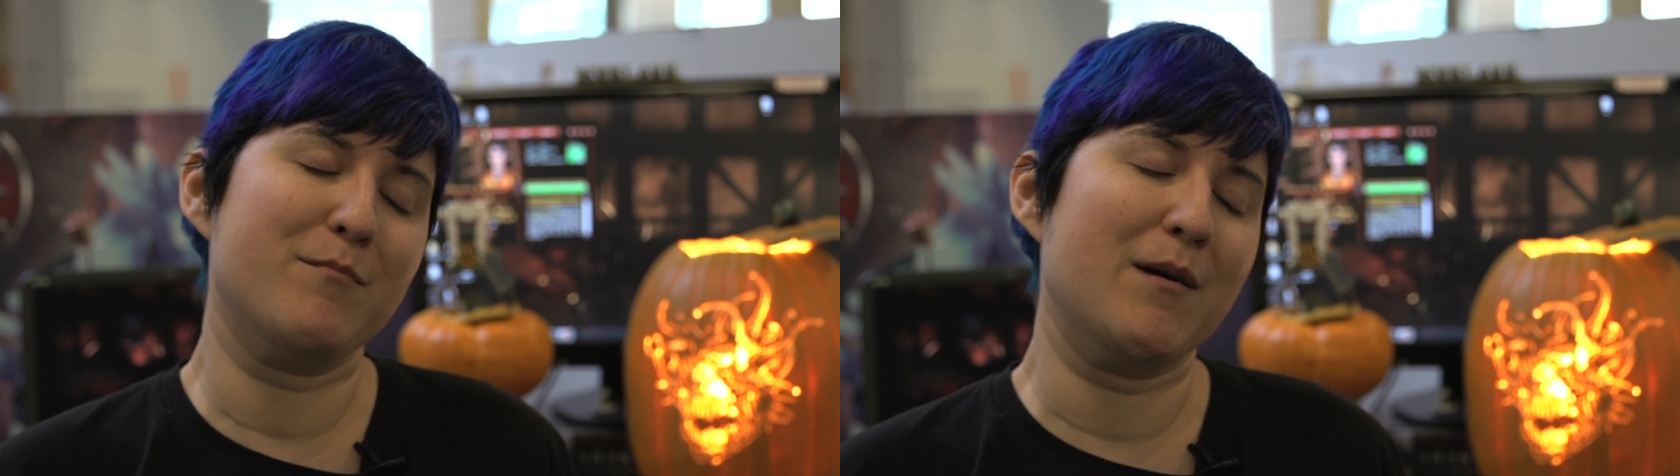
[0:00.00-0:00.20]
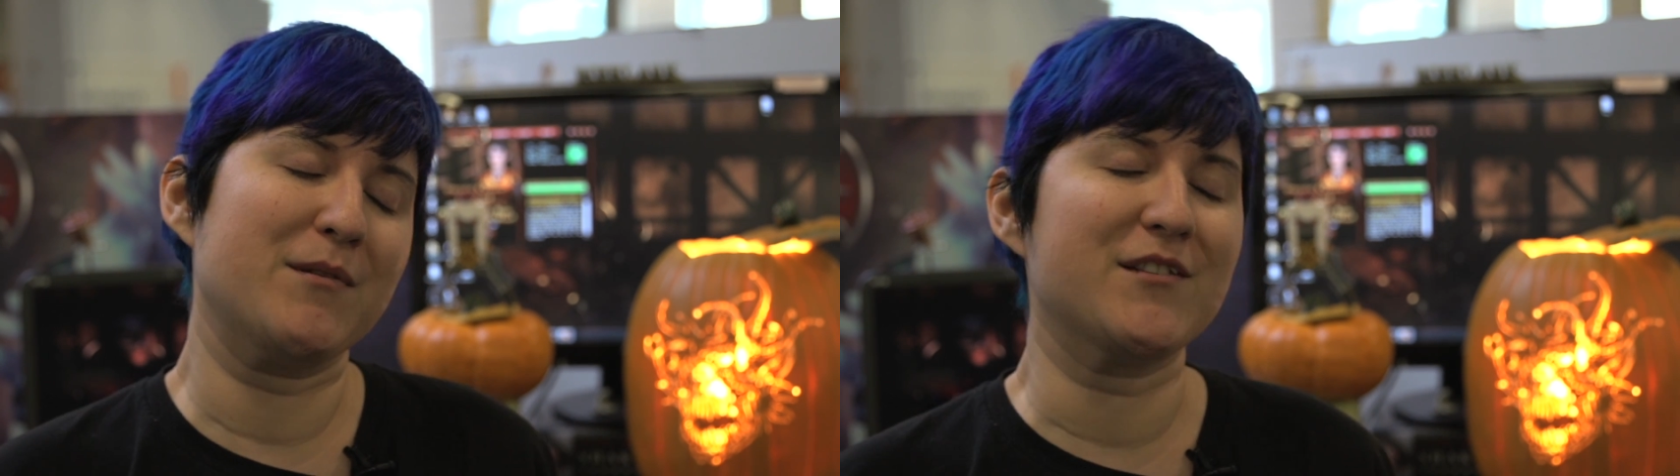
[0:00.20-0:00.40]

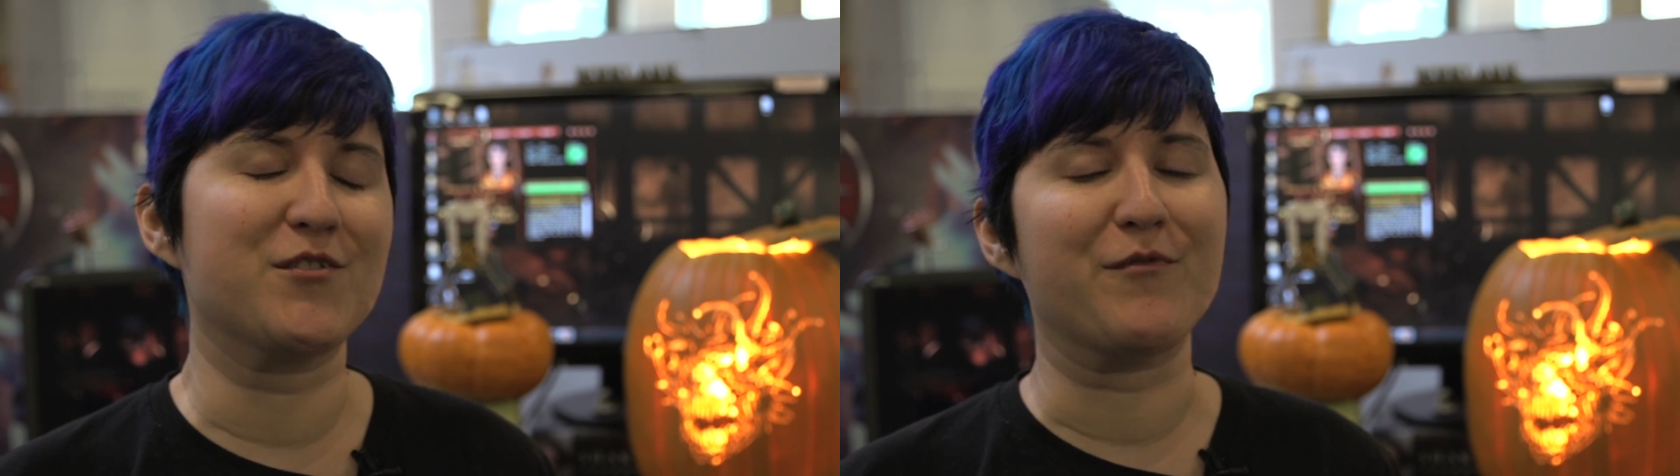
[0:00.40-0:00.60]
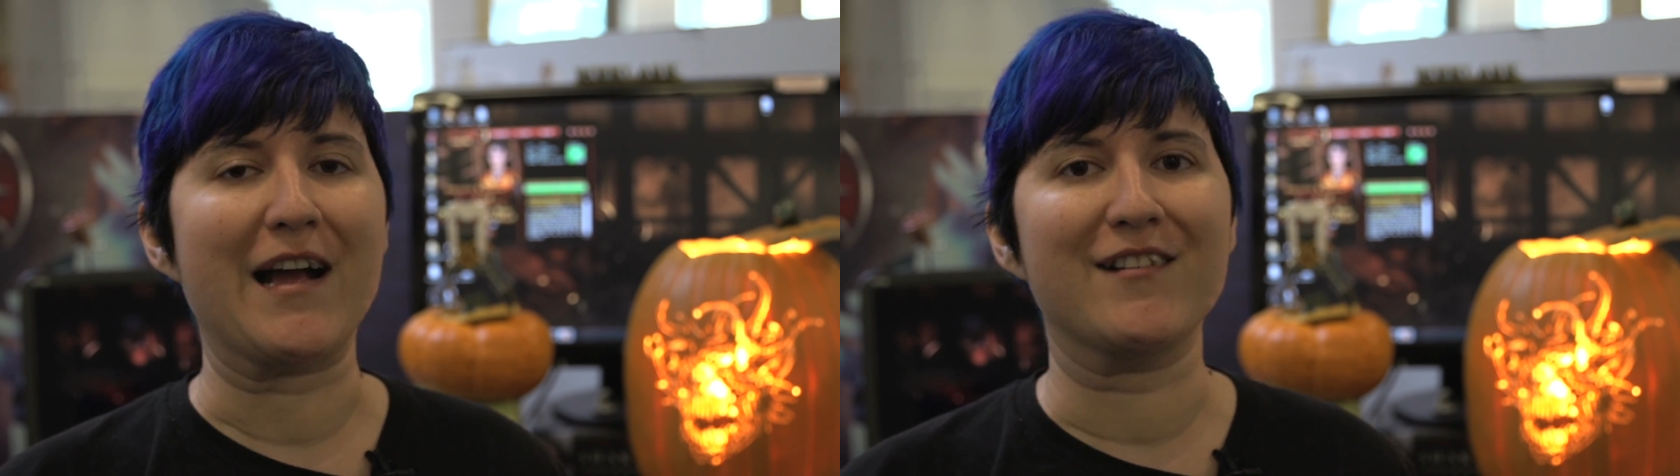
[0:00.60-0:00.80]
pumpkins
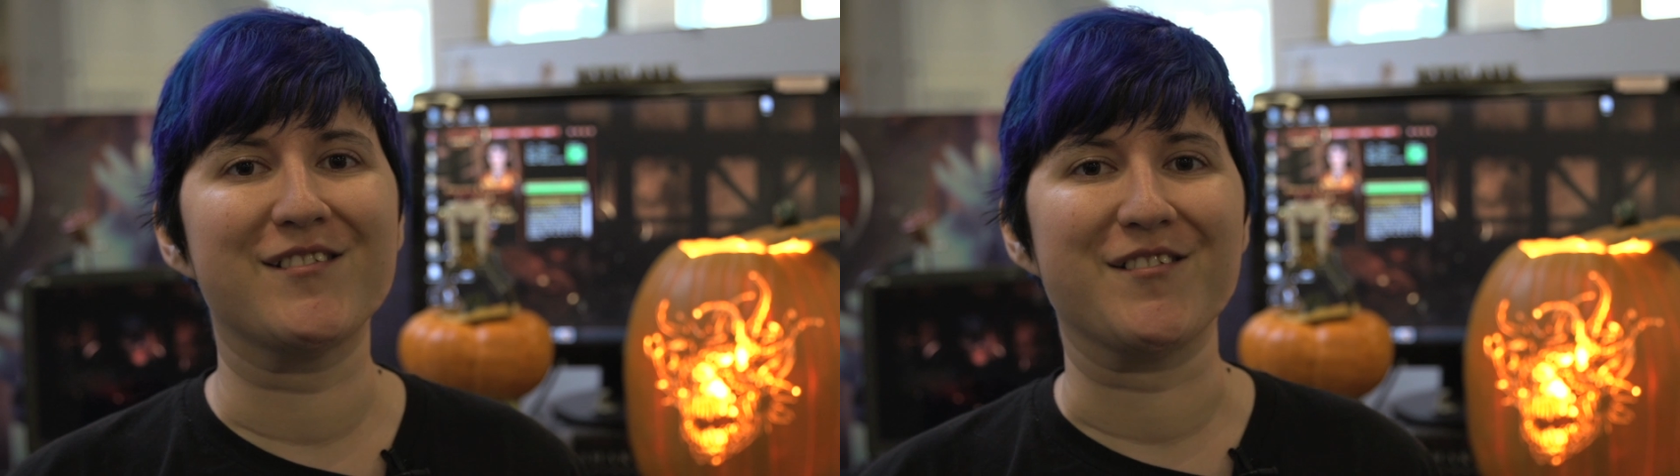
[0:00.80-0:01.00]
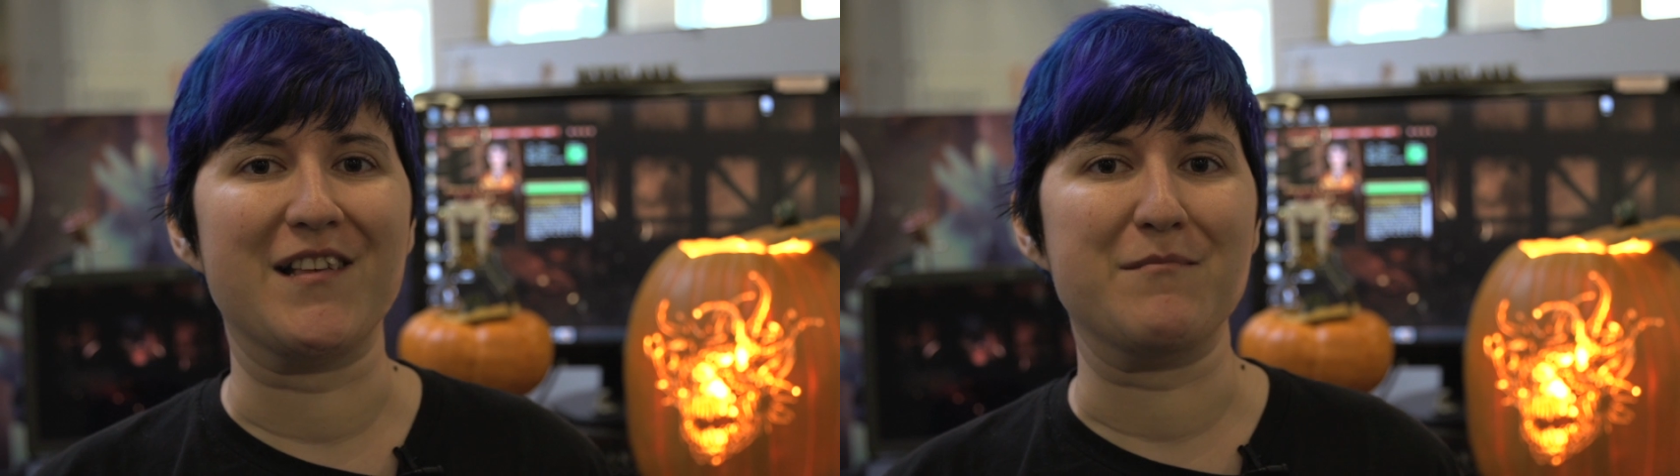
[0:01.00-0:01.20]
are round,
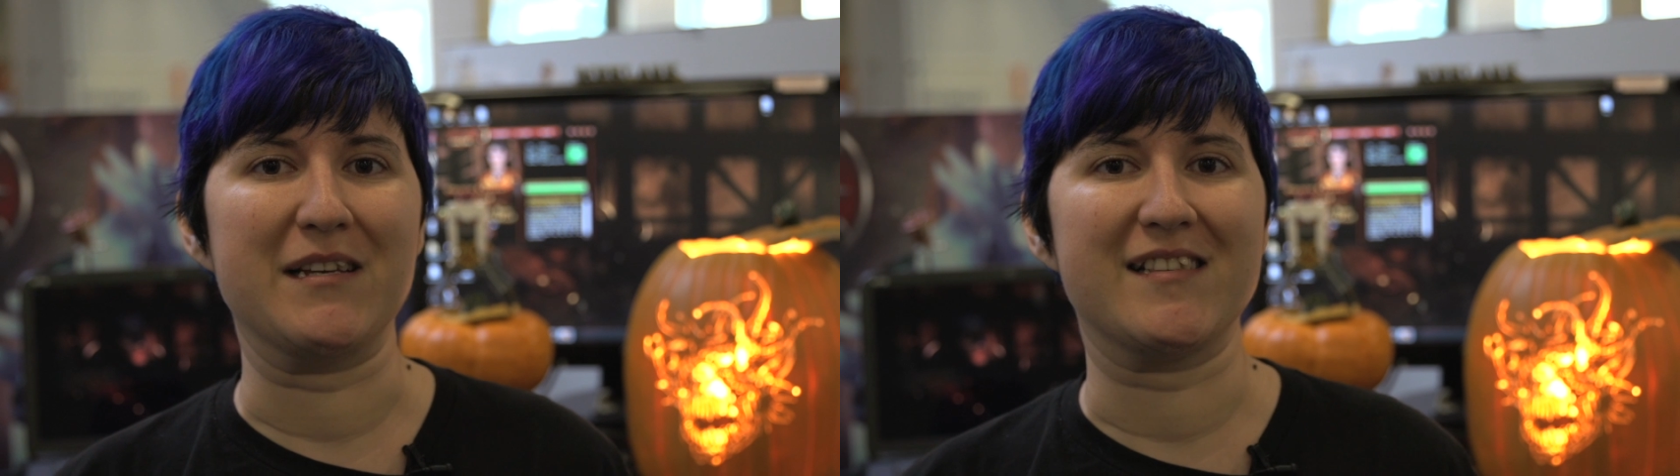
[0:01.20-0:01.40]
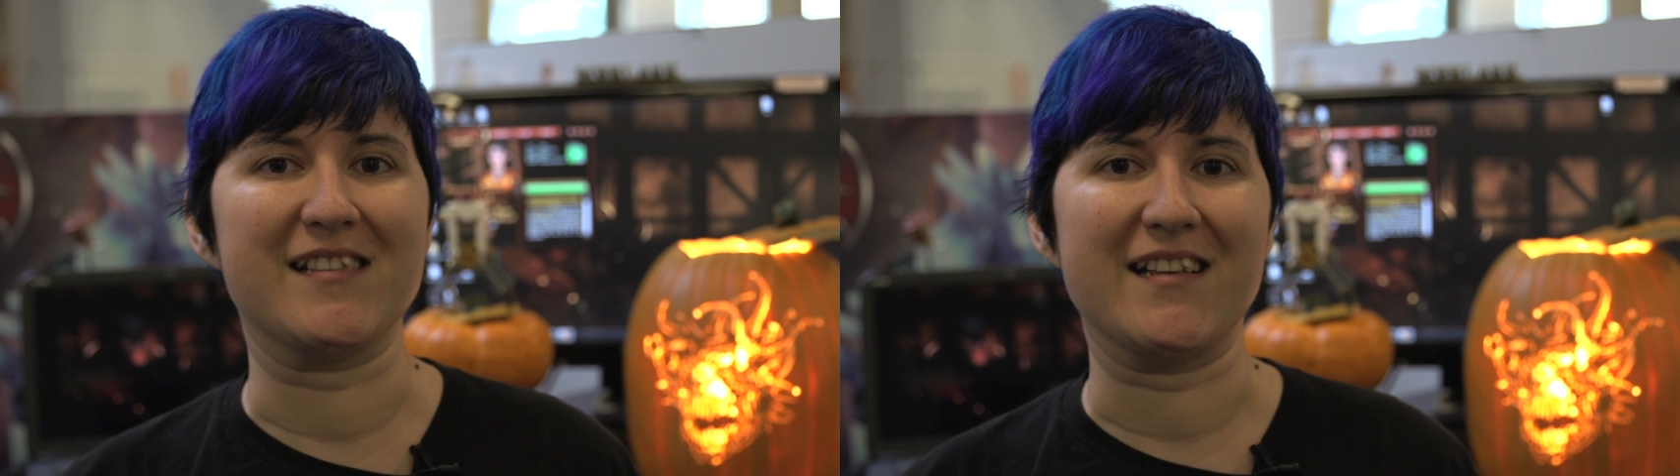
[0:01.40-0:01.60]
so that
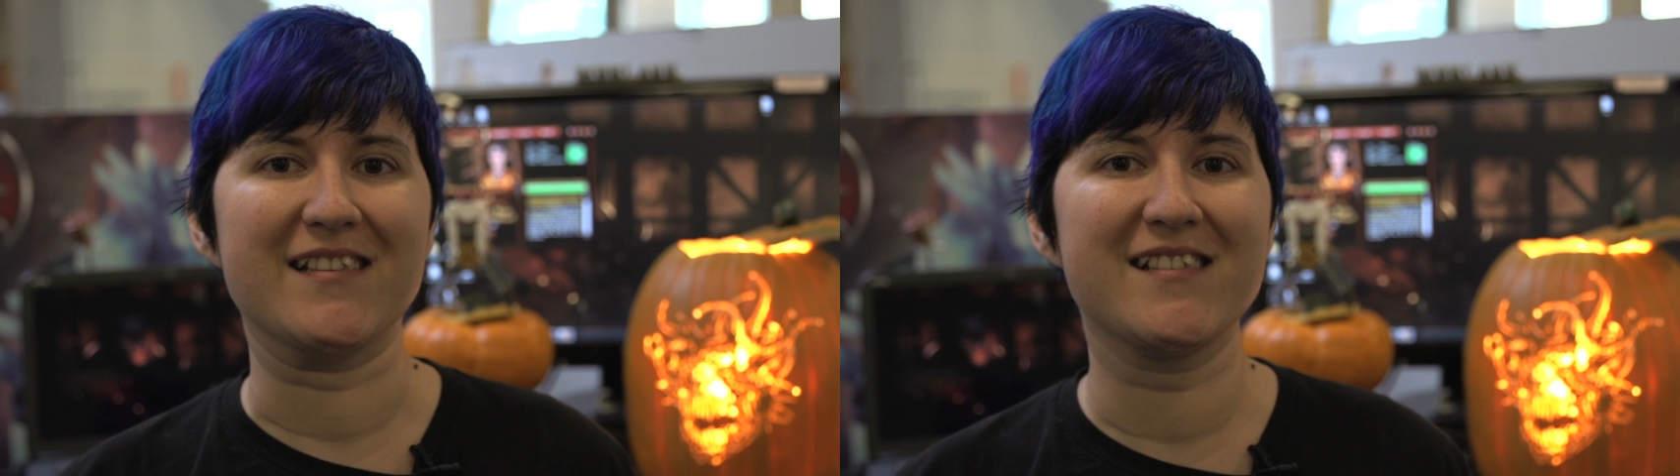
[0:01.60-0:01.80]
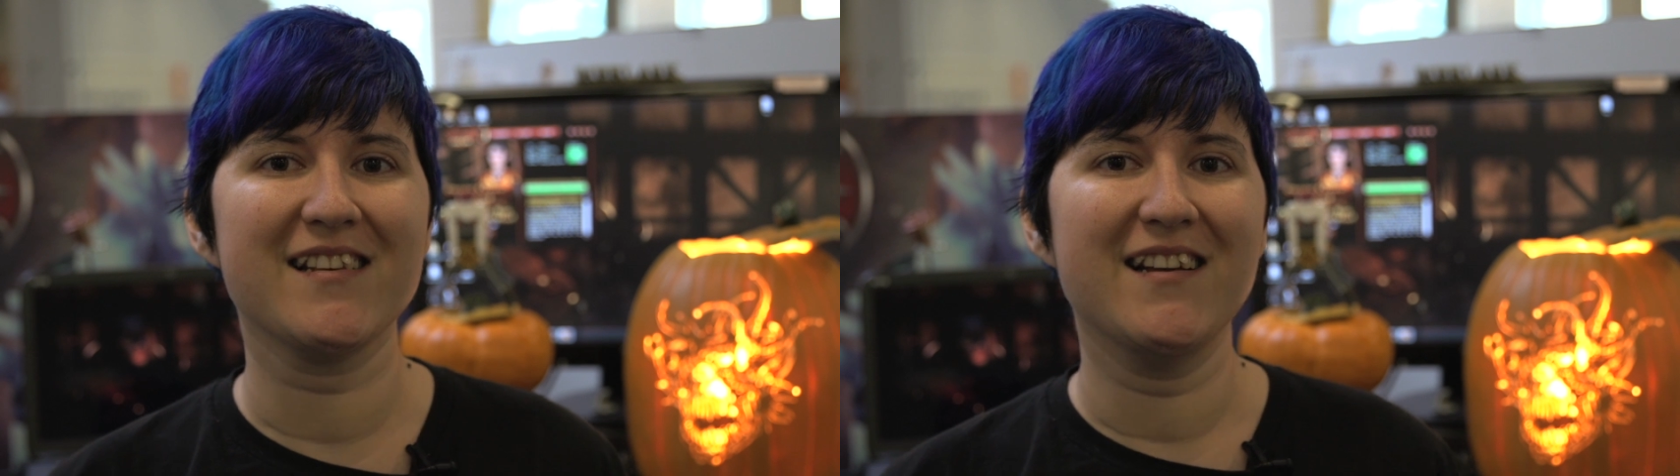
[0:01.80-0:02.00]
makes
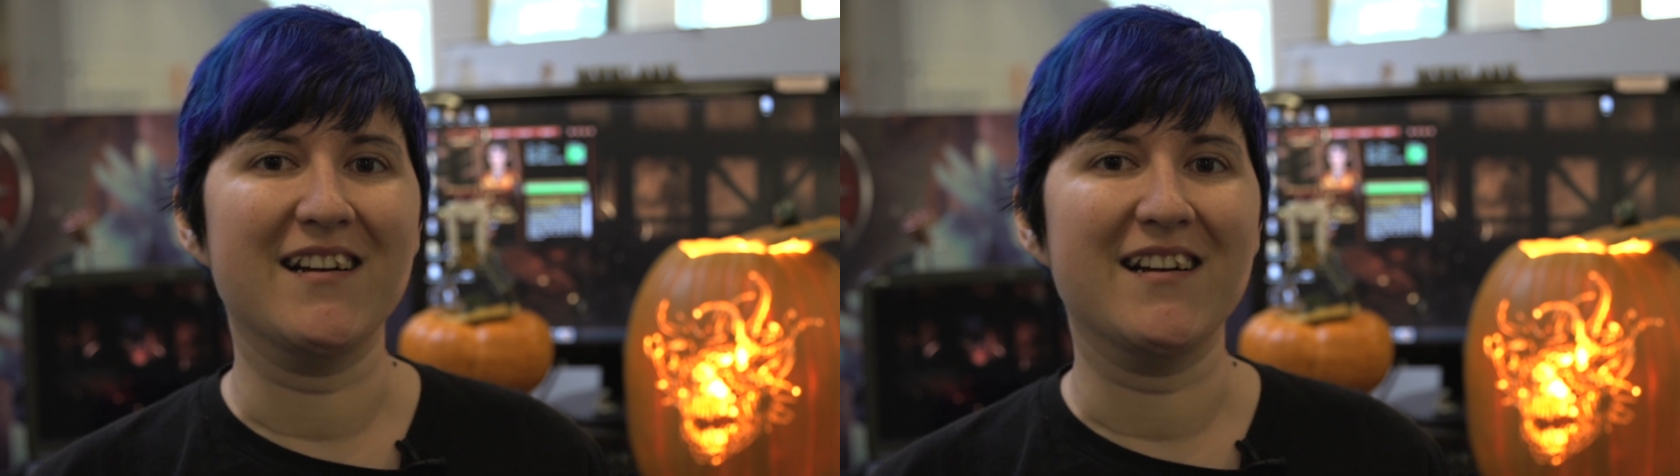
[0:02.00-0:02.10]
sense.